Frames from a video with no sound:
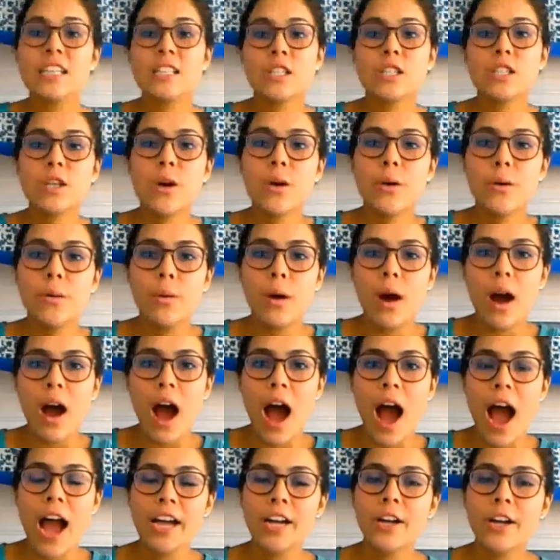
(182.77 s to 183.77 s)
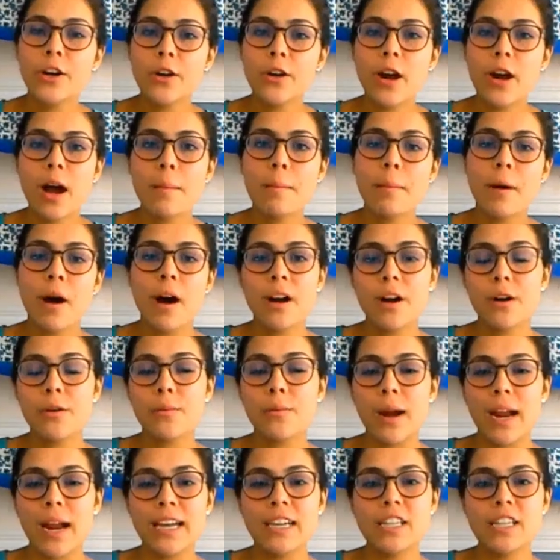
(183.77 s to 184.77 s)
so I grew up on a
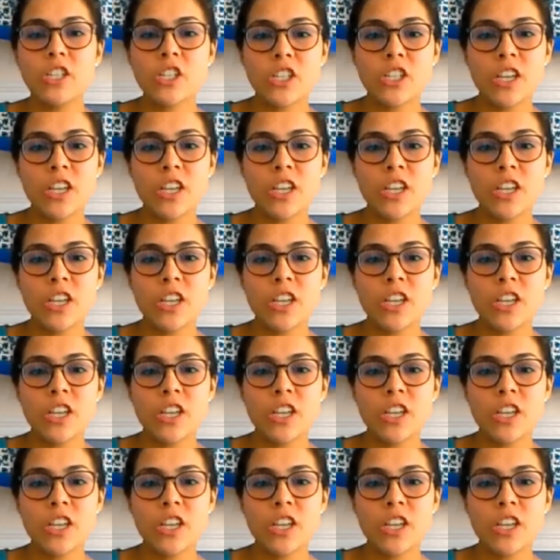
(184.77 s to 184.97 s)
ranch